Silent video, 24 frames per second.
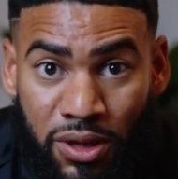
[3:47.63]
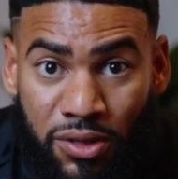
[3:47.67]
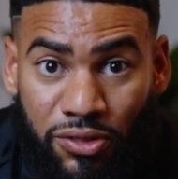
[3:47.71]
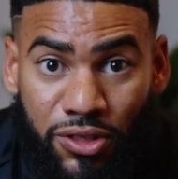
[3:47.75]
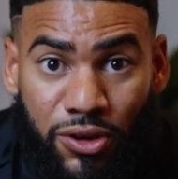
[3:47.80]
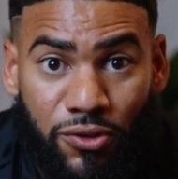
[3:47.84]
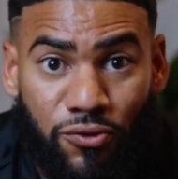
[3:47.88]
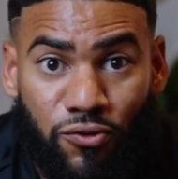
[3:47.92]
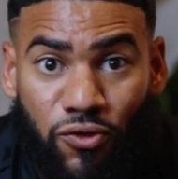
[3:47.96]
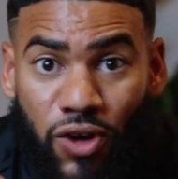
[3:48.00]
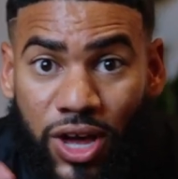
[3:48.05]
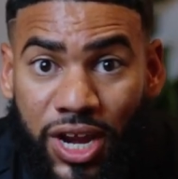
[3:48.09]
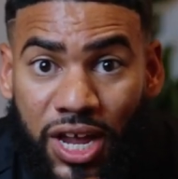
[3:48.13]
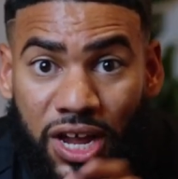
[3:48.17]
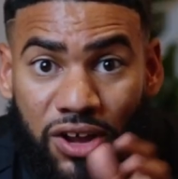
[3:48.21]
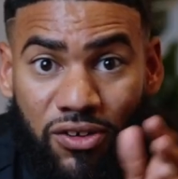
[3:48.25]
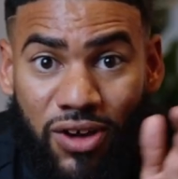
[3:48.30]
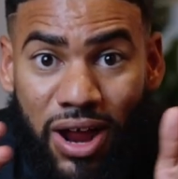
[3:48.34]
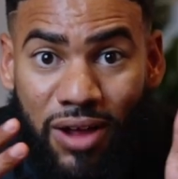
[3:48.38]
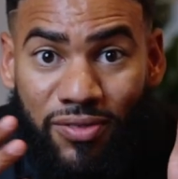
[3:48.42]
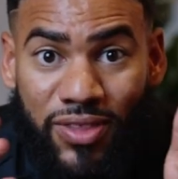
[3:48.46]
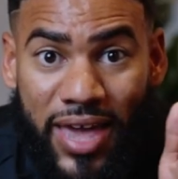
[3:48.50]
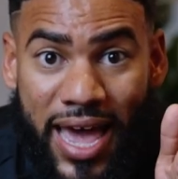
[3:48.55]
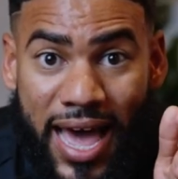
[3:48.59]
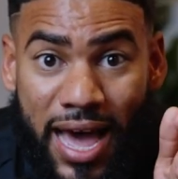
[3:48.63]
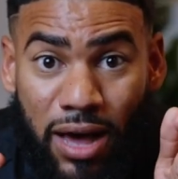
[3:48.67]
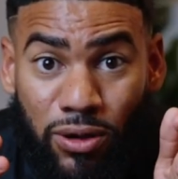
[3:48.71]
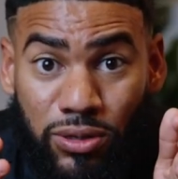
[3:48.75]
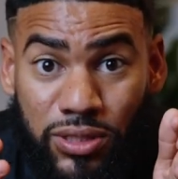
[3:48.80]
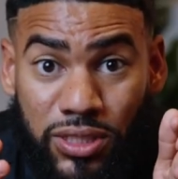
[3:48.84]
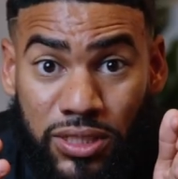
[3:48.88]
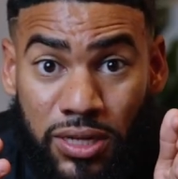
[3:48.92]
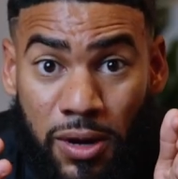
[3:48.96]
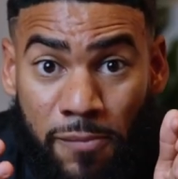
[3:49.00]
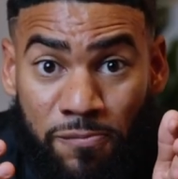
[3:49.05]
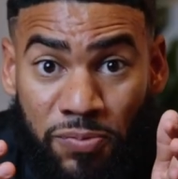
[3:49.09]
They're running around the
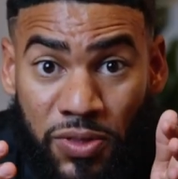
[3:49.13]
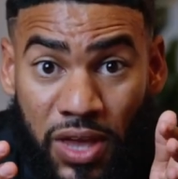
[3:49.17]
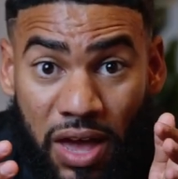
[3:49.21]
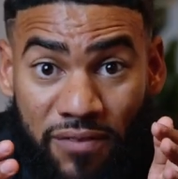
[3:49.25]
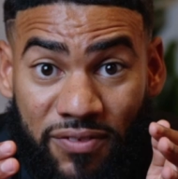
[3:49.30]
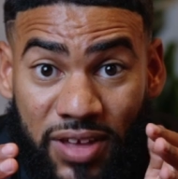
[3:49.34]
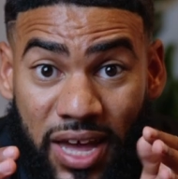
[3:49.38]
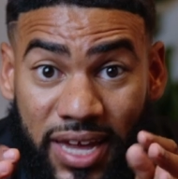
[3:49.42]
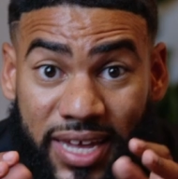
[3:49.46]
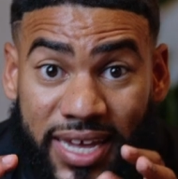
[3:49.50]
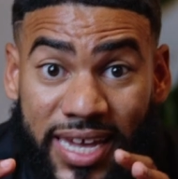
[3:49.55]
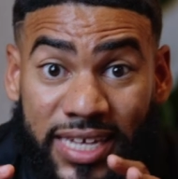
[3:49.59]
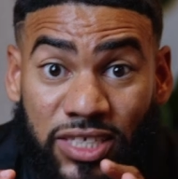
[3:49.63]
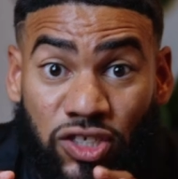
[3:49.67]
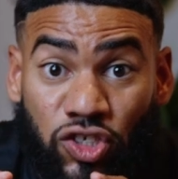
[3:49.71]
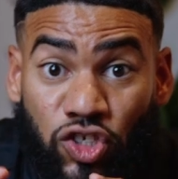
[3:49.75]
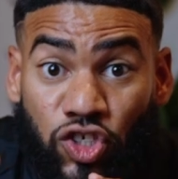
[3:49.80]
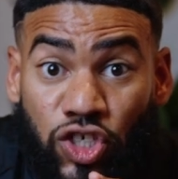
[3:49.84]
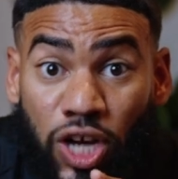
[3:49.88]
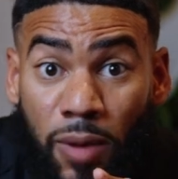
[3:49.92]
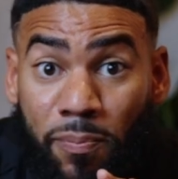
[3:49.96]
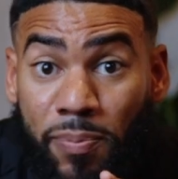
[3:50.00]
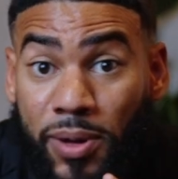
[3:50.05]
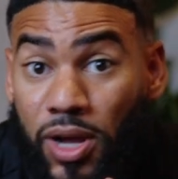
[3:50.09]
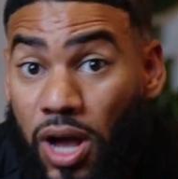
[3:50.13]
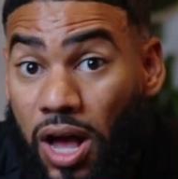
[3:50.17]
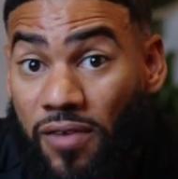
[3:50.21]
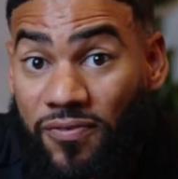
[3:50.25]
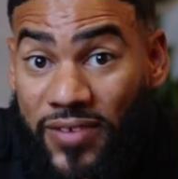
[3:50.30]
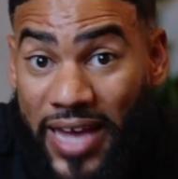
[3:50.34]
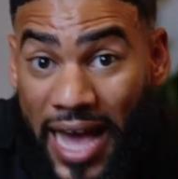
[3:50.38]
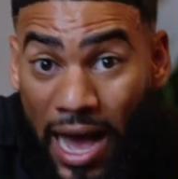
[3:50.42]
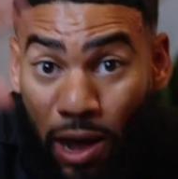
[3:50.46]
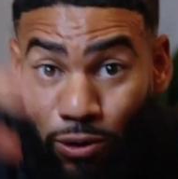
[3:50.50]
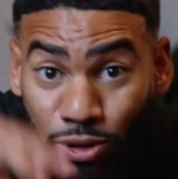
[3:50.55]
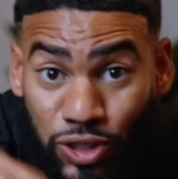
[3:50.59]
house. I've got kids jumping off
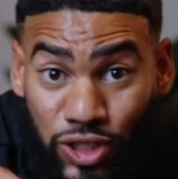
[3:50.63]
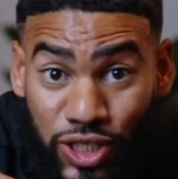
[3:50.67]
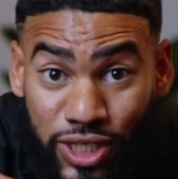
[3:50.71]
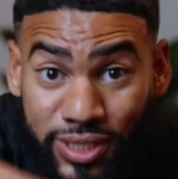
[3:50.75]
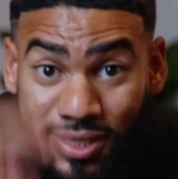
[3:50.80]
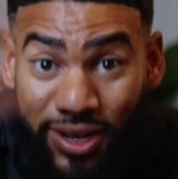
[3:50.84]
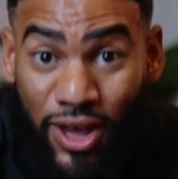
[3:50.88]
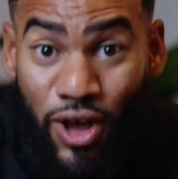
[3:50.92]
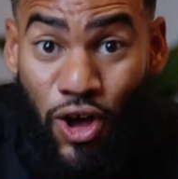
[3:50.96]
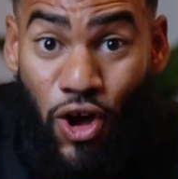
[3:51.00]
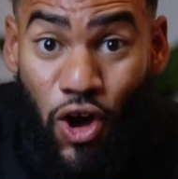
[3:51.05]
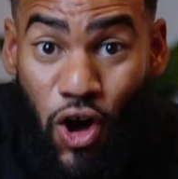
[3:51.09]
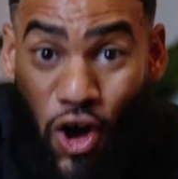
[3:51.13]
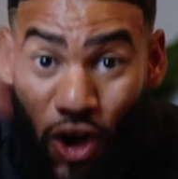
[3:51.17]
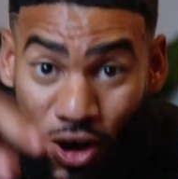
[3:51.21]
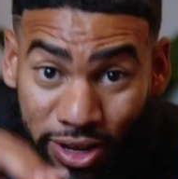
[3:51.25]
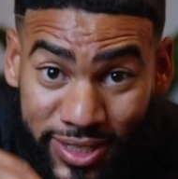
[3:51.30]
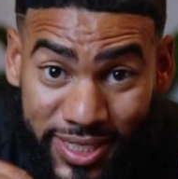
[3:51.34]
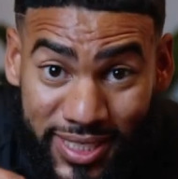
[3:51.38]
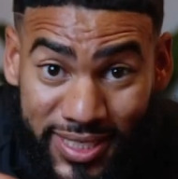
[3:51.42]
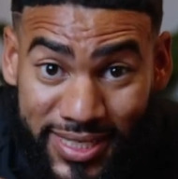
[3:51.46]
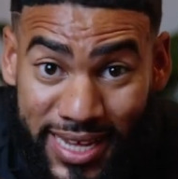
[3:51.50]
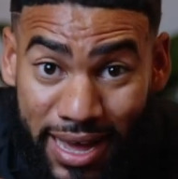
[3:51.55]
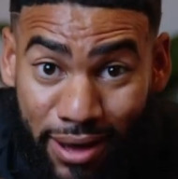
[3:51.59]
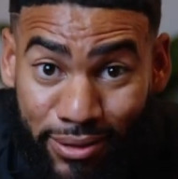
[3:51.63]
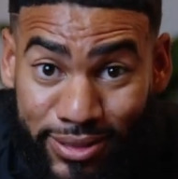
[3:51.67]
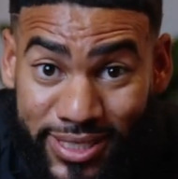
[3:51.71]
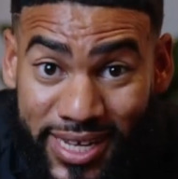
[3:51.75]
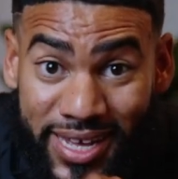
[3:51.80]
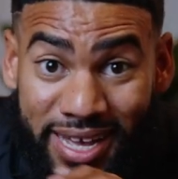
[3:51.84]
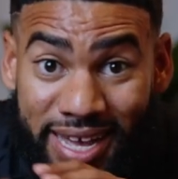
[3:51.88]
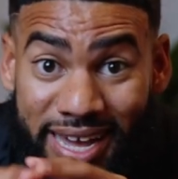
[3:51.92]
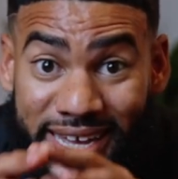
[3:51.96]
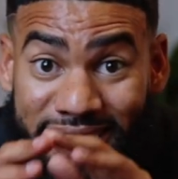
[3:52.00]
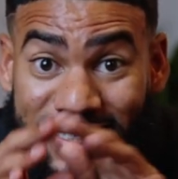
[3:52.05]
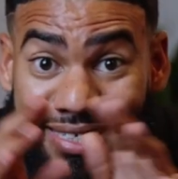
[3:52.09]
couches onto sounds.
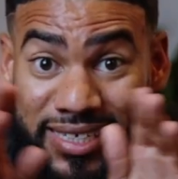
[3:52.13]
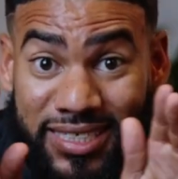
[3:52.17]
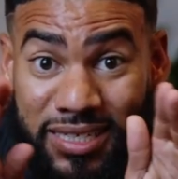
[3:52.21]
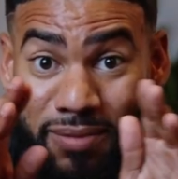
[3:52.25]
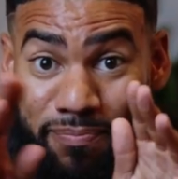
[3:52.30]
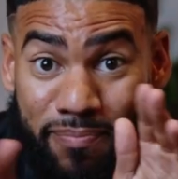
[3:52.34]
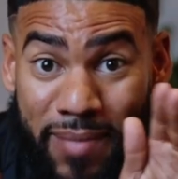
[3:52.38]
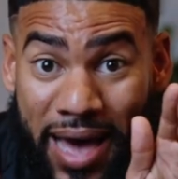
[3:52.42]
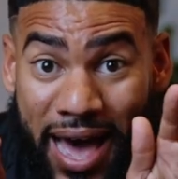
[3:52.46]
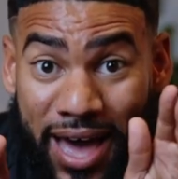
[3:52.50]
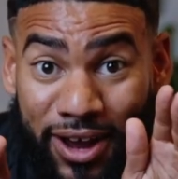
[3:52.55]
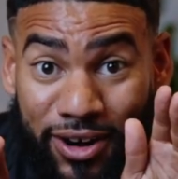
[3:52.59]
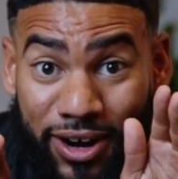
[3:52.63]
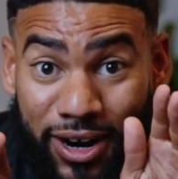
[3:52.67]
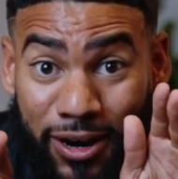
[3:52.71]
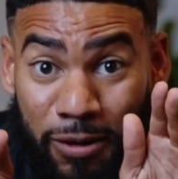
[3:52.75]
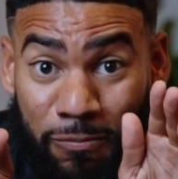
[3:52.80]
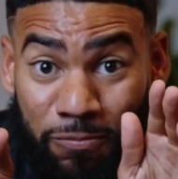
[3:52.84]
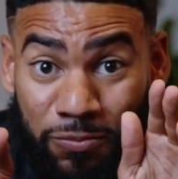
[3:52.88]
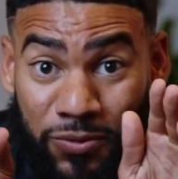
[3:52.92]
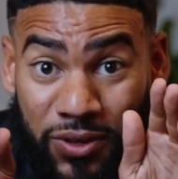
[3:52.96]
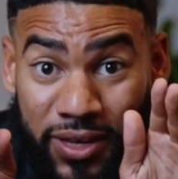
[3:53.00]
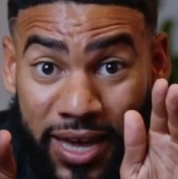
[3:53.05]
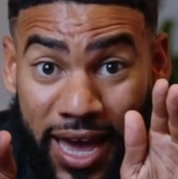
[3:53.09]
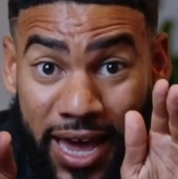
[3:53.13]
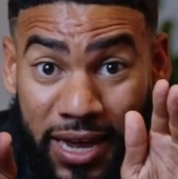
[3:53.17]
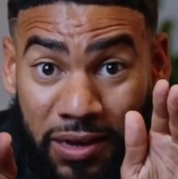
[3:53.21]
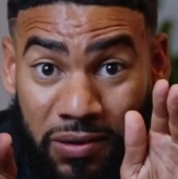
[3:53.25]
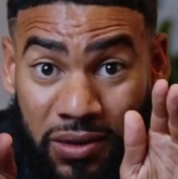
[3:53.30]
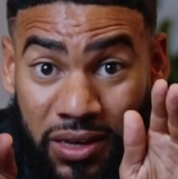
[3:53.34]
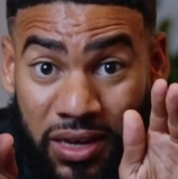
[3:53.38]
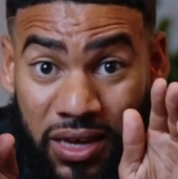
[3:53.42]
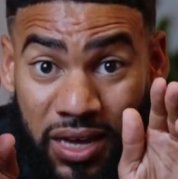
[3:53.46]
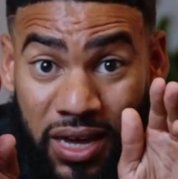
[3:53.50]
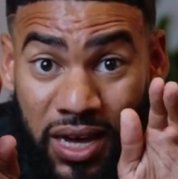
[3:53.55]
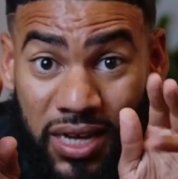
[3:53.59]
It doesn't matter,
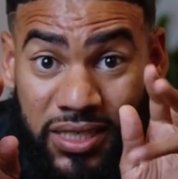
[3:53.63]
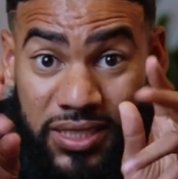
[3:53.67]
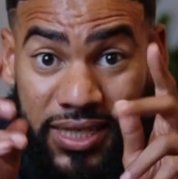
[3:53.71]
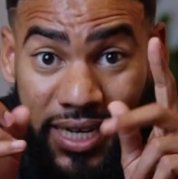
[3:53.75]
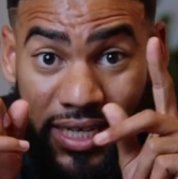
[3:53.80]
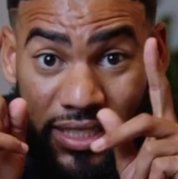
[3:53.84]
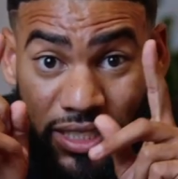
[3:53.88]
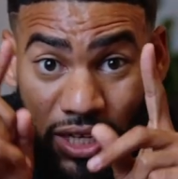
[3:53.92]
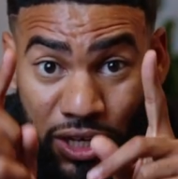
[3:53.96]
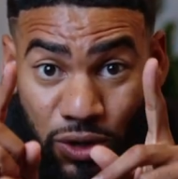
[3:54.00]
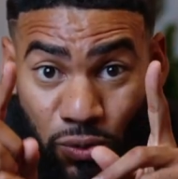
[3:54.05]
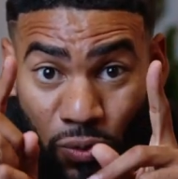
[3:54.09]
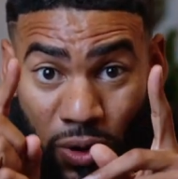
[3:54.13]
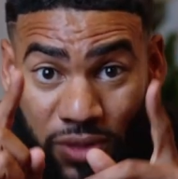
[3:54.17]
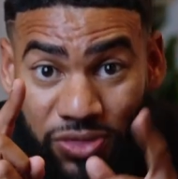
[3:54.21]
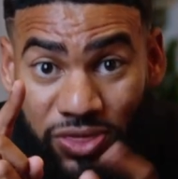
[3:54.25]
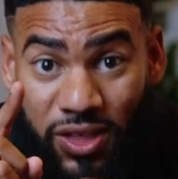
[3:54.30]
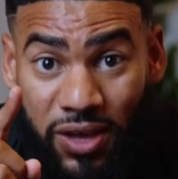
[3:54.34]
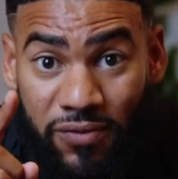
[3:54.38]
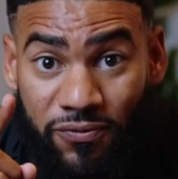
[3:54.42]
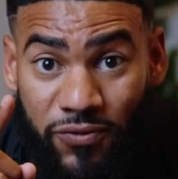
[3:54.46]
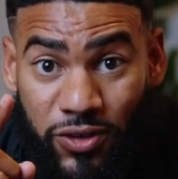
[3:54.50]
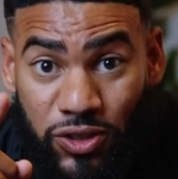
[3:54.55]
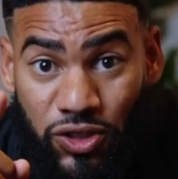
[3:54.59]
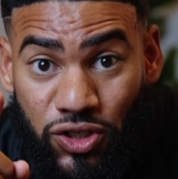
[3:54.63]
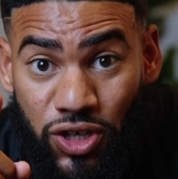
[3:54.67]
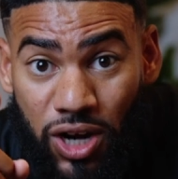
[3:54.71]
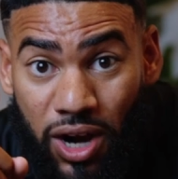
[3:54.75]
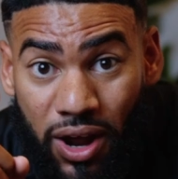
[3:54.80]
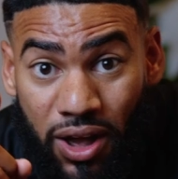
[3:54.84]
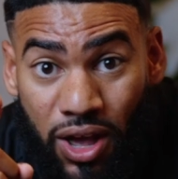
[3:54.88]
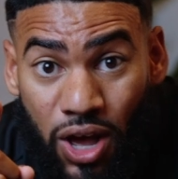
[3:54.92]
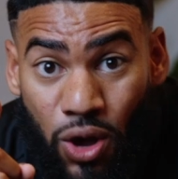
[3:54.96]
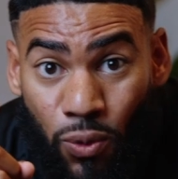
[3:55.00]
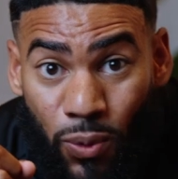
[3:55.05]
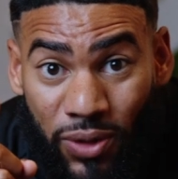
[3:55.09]
okay? Because I can tell you one thing for sure.